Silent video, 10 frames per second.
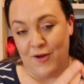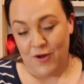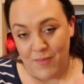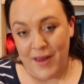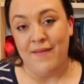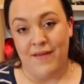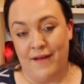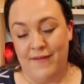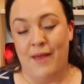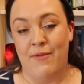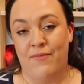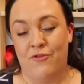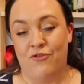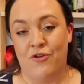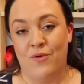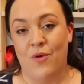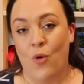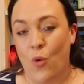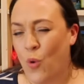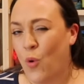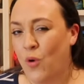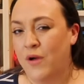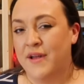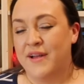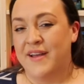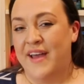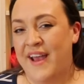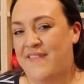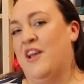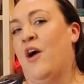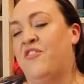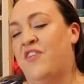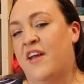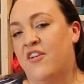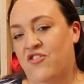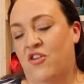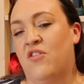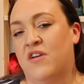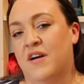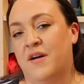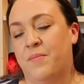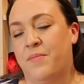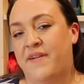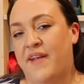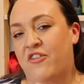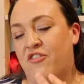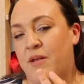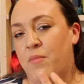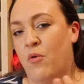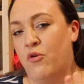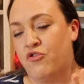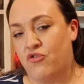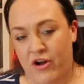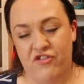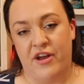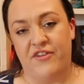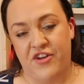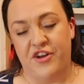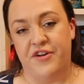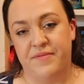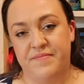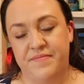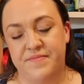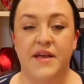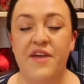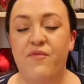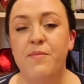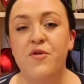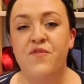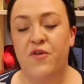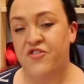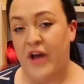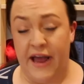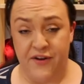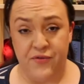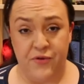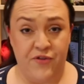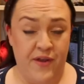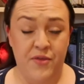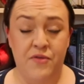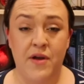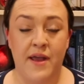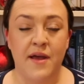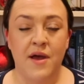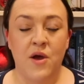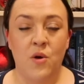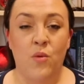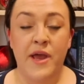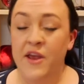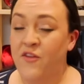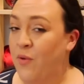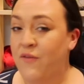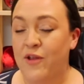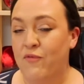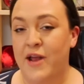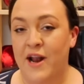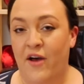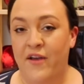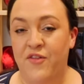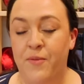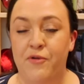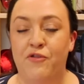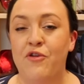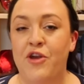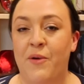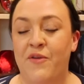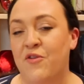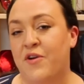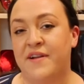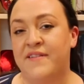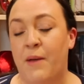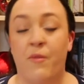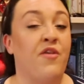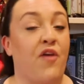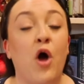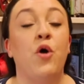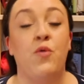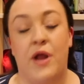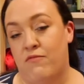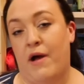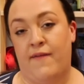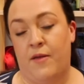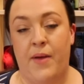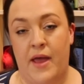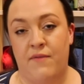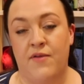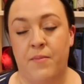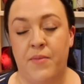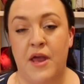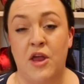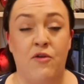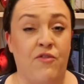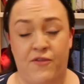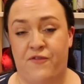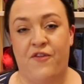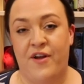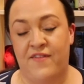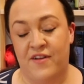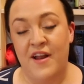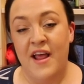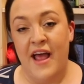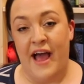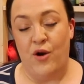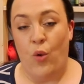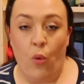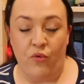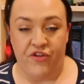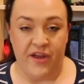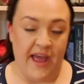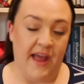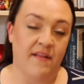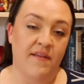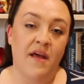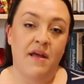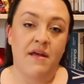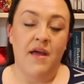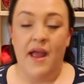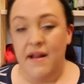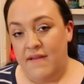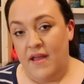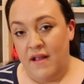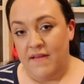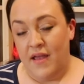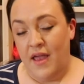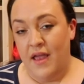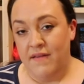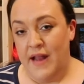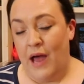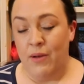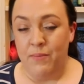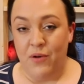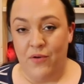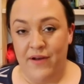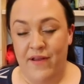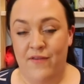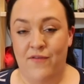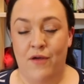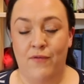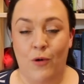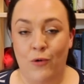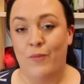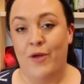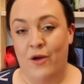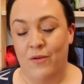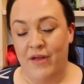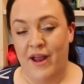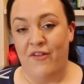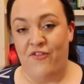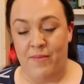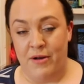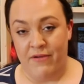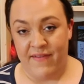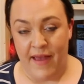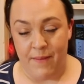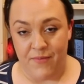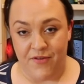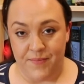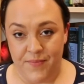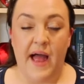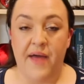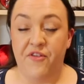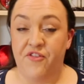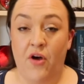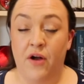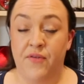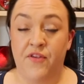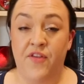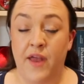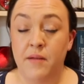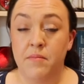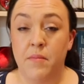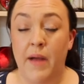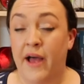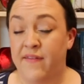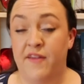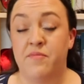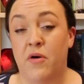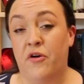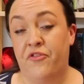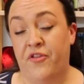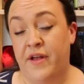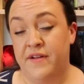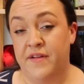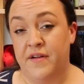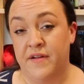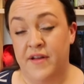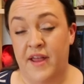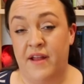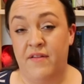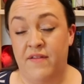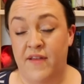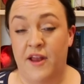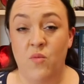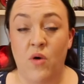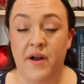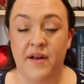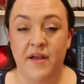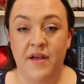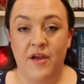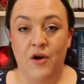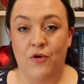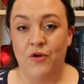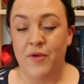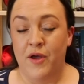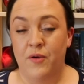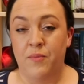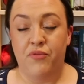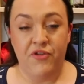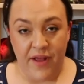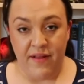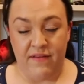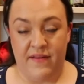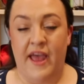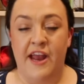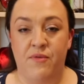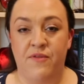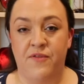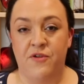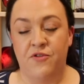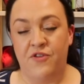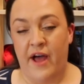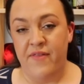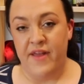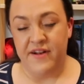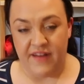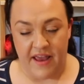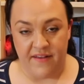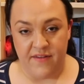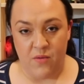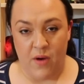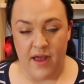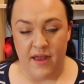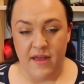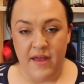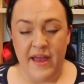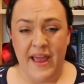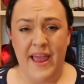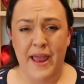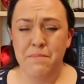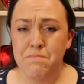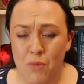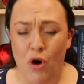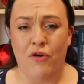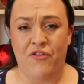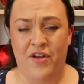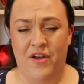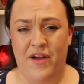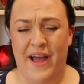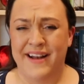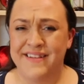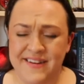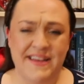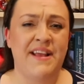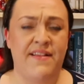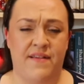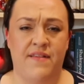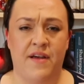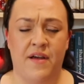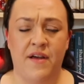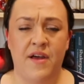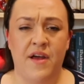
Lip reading: the comedic Taming of the Shrew? Or is it going to take a darker, potentially more tragic turn? If we move on to Act 4, Scene 3, we swiftly realise that Petruchio is not content with his own erratic behaviour being used to frighten and alter Kate. Indeed, he has now employed his servant Grumio in a similar attempt. At the start of the scene, as his master had done in Scene 1, Grumio presents Kate with food and then takes it away. He mocks her and teases her.